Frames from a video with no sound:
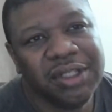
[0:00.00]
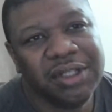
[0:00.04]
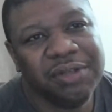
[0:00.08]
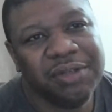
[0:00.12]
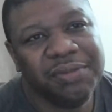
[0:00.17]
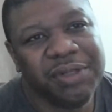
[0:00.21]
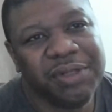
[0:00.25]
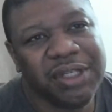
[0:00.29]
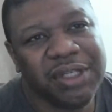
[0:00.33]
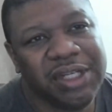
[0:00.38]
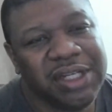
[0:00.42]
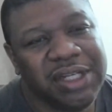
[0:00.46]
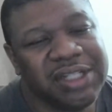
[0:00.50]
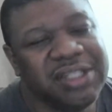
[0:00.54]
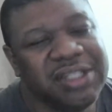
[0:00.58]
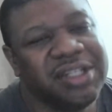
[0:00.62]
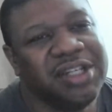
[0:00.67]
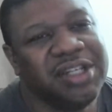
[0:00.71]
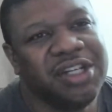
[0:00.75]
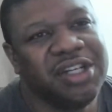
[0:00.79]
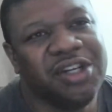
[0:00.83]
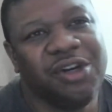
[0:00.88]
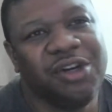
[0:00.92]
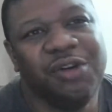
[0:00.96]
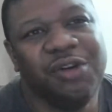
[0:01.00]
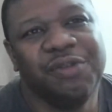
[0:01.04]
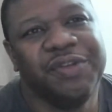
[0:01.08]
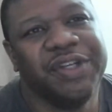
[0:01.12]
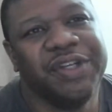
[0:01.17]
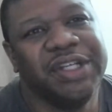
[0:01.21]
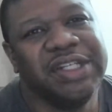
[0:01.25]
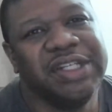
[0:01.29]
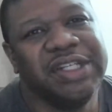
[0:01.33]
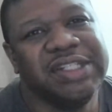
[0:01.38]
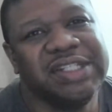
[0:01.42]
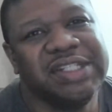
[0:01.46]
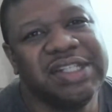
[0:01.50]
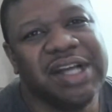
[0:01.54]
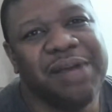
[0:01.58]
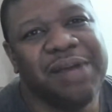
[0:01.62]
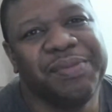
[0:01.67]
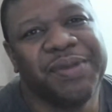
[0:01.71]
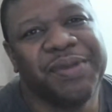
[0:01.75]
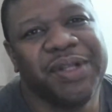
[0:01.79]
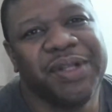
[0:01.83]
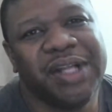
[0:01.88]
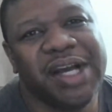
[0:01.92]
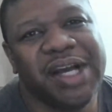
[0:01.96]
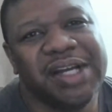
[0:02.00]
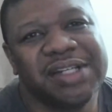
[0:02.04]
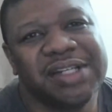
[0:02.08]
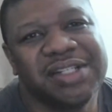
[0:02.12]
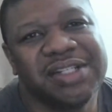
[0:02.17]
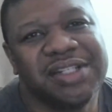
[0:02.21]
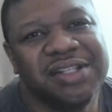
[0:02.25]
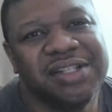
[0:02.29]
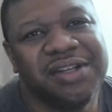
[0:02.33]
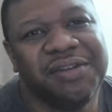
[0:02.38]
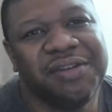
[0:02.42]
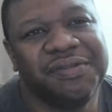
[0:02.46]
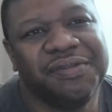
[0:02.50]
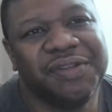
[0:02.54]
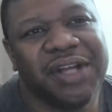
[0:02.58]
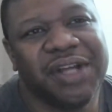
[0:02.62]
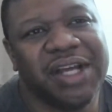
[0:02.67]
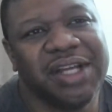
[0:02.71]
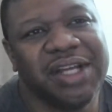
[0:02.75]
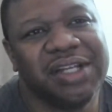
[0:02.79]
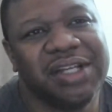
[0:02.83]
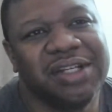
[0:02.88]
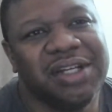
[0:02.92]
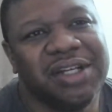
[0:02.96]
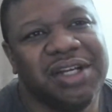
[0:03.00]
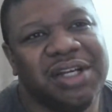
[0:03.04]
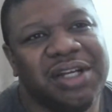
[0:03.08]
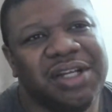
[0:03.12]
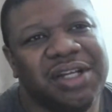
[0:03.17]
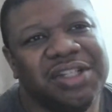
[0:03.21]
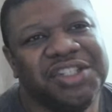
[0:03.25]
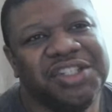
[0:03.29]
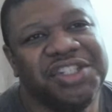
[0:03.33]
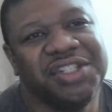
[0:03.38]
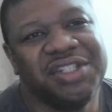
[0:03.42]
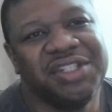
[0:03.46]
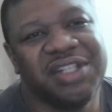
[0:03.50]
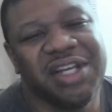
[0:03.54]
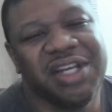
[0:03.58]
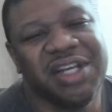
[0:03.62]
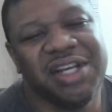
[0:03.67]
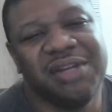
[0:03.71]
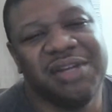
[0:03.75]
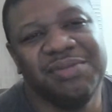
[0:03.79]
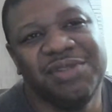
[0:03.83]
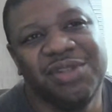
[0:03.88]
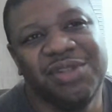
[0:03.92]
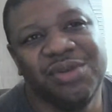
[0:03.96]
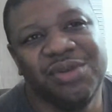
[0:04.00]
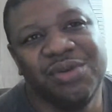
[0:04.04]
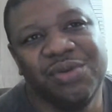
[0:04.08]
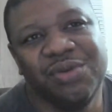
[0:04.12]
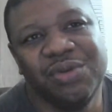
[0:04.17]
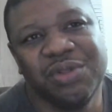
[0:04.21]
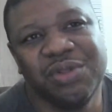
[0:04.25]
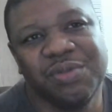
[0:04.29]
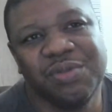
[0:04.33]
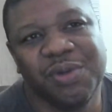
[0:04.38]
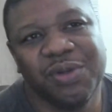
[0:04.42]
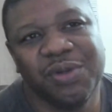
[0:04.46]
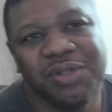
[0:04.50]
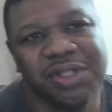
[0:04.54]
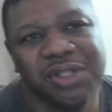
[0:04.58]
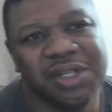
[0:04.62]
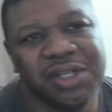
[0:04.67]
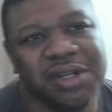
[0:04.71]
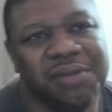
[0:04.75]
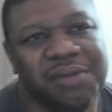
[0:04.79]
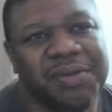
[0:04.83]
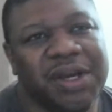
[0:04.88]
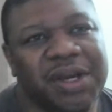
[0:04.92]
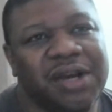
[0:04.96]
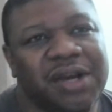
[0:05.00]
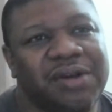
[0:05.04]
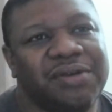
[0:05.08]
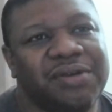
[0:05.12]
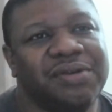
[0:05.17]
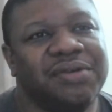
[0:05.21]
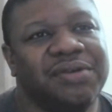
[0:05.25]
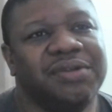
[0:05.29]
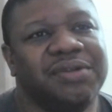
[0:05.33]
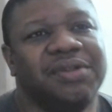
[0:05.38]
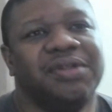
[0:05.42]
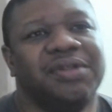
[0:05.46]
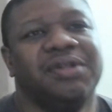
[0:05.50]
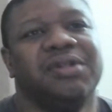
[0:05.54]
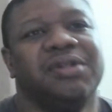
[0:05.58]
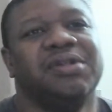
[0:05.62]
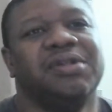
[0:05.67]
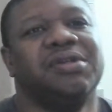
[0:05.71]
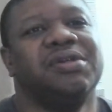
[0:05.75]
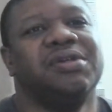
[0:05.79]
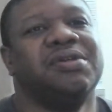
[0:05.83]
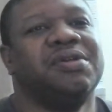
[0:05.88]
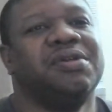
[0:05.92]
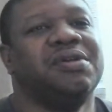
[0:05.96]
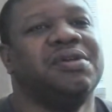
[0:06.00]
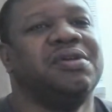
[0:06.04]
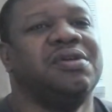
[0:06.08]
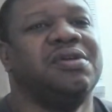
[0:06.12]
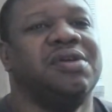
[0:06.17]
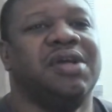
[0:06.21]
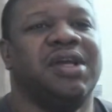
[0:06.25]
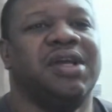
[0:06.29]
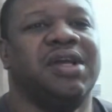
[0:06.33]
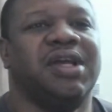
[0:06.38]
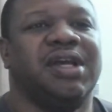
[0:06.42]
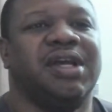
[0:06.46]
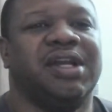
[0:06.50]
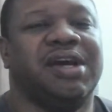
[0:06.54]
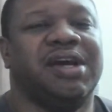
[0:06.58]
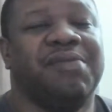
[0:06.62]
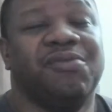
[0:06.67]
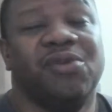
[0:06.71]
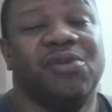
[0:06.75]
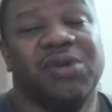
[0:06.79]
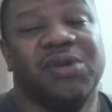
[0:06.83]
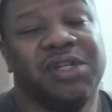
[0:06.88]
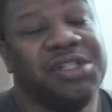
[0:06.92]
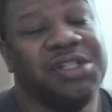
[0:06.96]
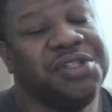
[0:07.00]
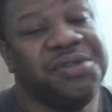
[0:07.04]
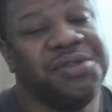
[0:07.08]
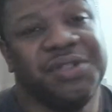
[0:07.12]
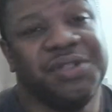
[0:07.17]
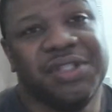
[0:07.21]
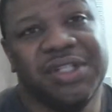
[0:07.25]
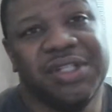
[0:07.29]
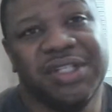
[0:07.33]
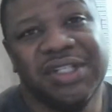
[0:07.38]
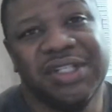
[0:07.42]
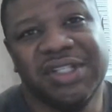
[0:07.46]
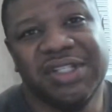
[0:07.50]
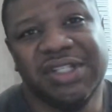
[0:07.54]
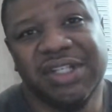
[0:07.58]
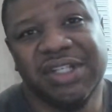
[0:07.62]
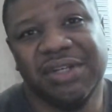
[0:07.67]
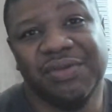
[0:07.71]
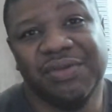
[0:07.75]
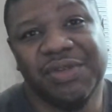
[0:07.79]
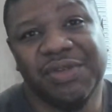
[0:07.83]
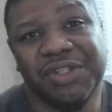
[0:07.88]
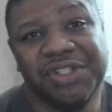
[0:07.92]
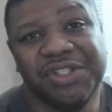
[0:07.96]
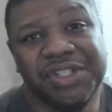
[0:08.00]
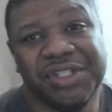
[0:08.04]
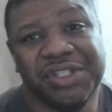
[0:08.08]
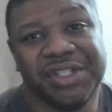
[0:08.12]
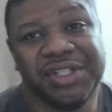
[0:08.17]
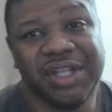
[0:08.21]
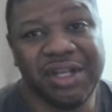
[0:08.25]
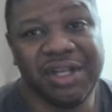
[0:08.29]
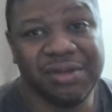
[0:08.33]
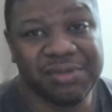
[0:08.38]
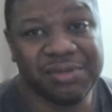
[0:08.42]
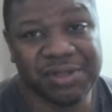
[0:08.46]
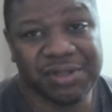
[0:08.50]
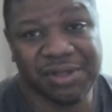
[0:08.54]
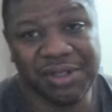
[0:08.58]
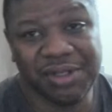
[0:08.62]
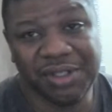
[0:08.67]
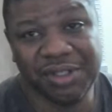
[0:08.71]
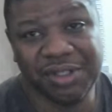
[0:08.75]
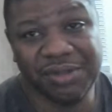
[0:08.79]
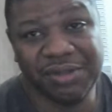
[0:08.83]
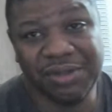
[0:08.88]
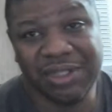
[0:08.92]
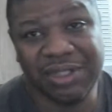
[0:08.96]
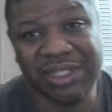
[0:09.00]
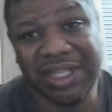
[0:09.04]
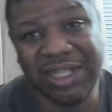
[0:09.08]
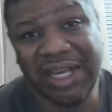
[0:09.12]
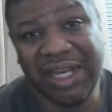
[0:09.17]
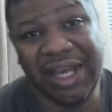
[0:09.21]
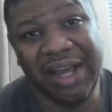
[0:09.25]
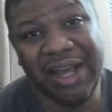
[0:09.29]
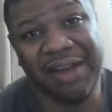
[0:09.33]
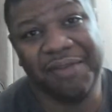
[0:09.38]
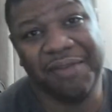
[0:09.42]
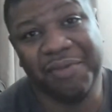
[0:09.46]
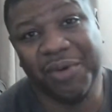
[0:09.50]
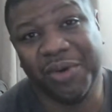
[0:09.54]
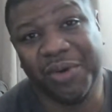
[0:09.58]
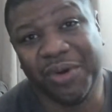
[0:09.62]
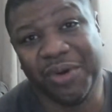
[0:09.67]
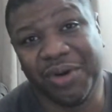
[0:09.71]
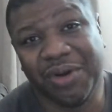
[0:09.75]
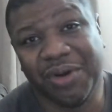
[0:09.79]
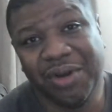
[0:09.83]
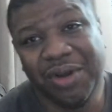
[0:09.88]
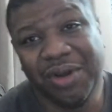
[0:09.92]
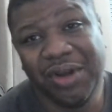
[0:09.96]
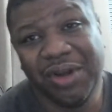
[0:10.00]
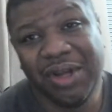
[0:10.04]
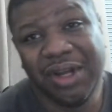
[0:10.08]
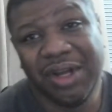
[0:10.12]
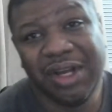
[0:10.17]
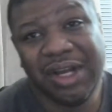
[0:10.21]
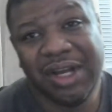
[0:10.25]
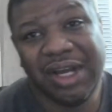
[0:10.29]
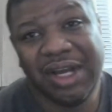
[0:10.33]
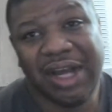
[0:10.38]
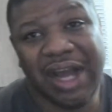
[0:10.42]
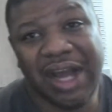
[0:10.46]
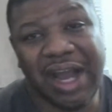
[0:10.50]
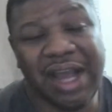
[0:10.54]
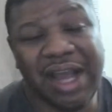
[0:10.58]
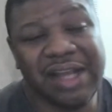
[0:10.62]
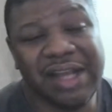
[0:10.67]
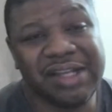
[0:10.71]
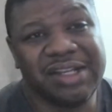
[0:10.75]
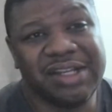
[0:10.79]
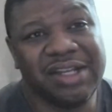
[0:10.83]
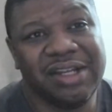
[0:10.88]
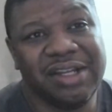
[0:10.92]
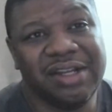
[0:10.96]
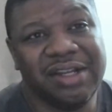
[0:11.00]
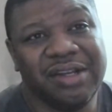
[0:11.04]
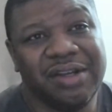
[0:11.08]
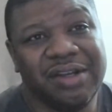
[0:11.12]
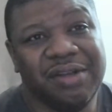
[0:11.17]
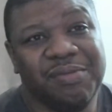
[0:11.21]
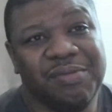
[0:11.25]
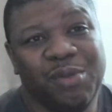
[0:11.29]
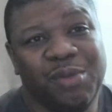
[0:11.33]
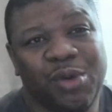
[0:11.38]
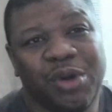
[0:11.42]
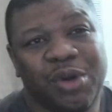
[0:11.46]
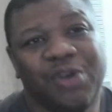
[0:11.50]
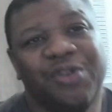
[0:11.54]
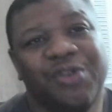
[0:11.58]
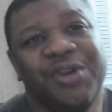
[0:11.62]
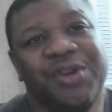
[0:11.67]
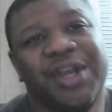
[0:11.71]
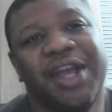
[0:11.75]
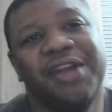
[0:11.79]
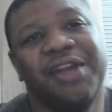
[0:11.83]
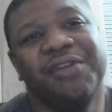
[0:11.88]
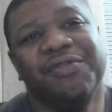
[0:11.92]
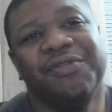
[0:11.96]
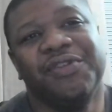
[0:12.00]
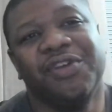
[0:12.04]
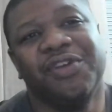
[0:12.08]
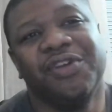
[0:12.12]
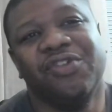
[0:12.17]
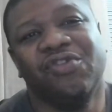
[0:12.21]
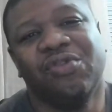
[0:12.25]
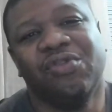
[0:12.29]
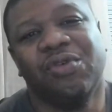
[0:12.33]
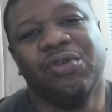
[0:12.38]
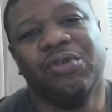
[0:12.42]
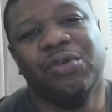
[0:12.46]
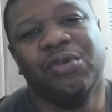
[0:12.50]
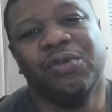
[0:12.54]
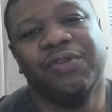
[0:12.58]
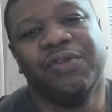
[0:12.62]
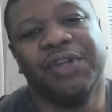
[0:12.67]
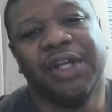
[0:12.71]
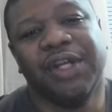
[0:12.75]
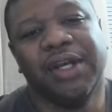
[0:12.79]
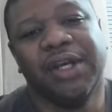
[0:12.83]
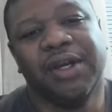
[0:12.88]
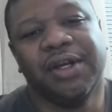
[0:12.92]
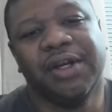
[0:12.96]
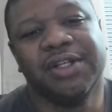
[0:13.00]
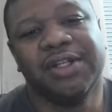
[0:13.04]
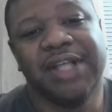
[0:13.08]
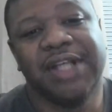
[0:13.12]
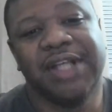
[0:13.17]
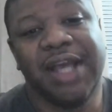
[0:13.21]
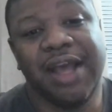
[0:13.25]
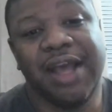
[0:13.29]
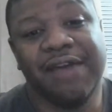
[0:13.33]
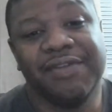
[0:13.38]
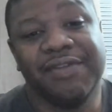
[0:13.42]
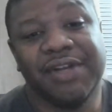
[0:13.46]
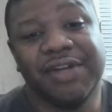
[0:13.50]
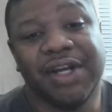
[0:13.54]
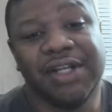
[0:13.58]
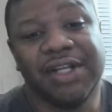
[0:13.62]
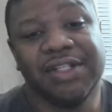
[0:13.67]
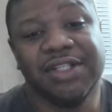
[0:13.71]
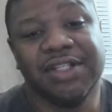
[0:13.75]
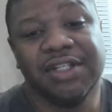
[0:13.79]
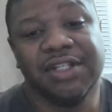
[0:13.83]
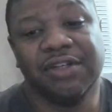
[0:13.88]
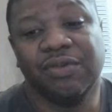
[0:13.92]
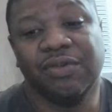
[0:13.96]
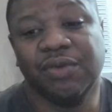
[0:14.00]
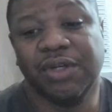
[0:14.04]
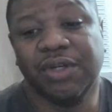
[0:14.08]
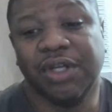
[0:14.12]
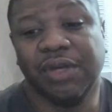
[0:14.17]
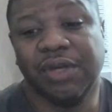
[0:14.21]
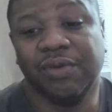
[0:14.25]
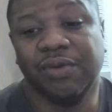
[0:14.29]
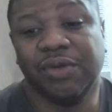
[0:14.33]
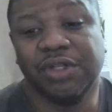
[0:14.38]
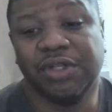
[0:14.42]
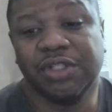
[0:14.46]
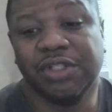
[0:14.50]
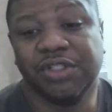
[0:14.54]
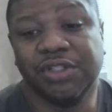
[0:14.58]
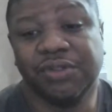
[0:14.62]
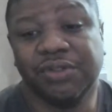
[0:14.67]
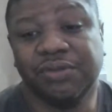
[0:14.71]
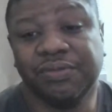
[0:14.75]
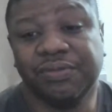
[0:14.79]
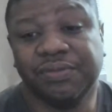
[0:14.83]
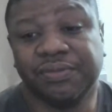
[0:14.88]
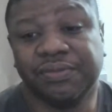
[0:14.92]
Because of the COVID, it stopped a lot of stuff. Like Shazam 2 is supposed to come out. And I'm more interested in seeing what Shazam's going to do because they have more idea and more creative control over there because they have an idea of what they want to do.